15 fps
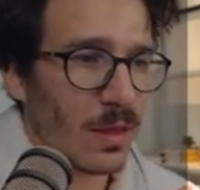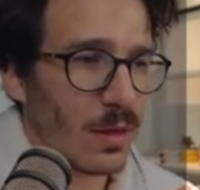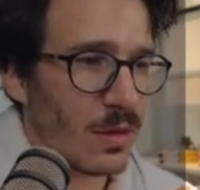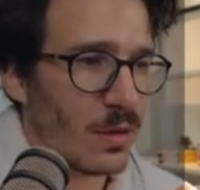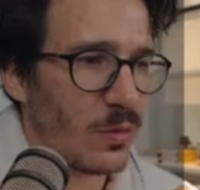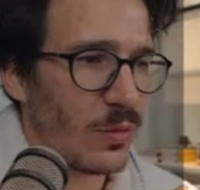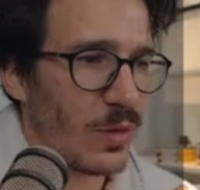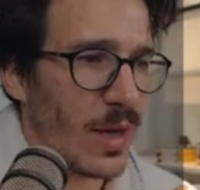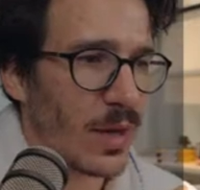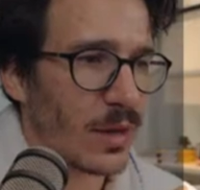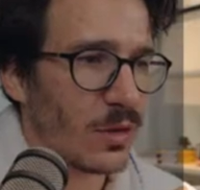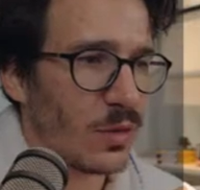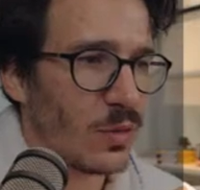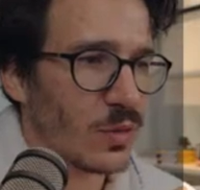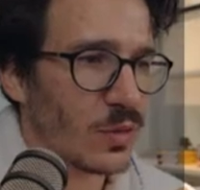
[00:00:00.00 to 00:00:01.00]
oh,
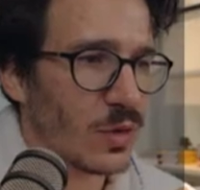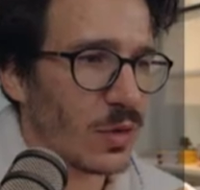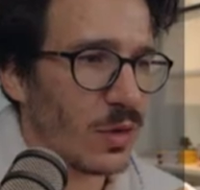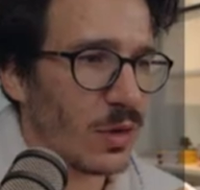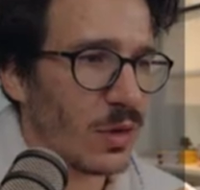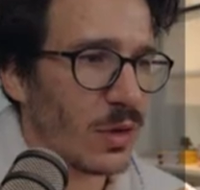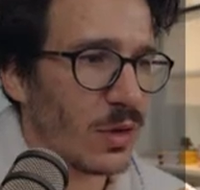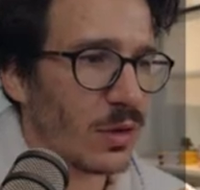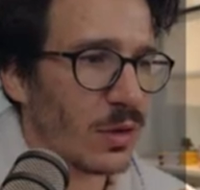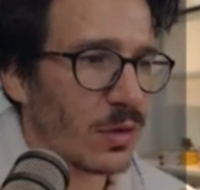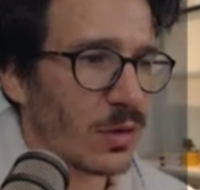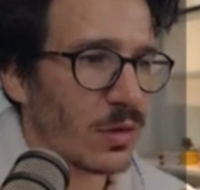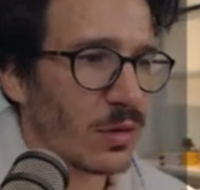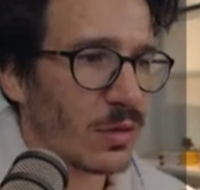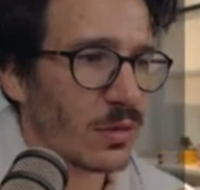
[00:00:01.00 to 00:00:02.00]
React use
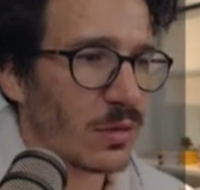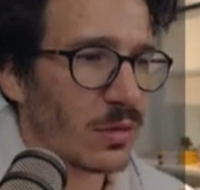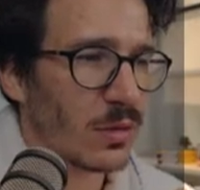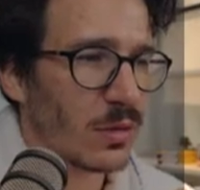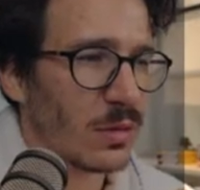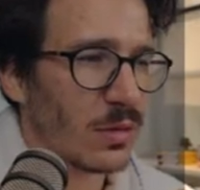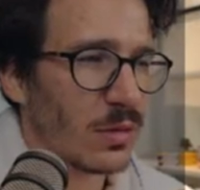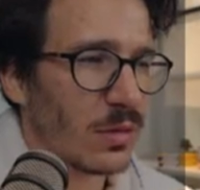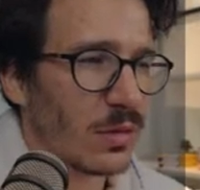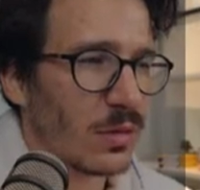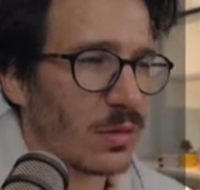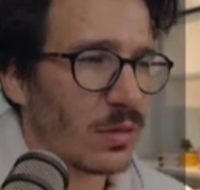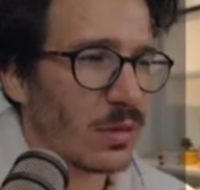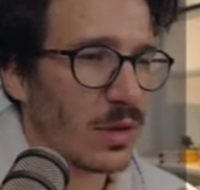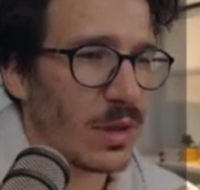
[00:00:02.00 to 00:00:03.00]
auth?
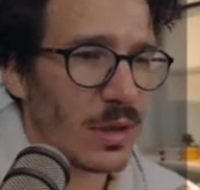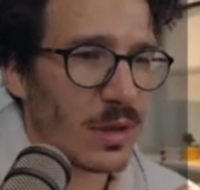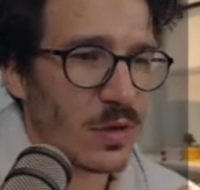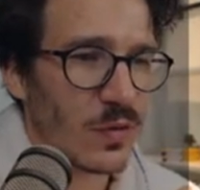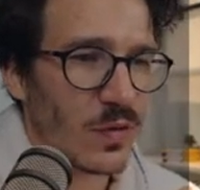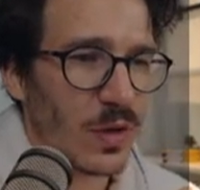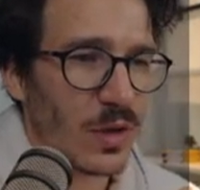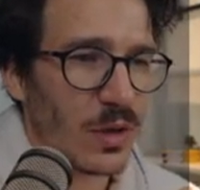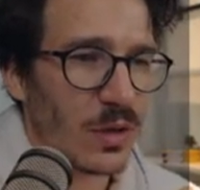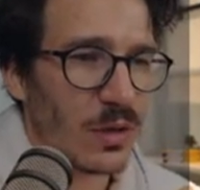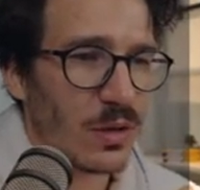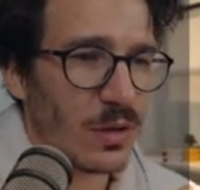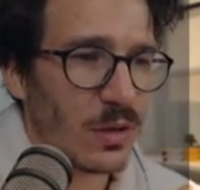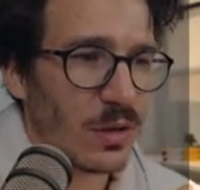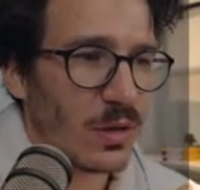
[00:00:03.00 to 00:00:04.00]
Yeah, that's fine.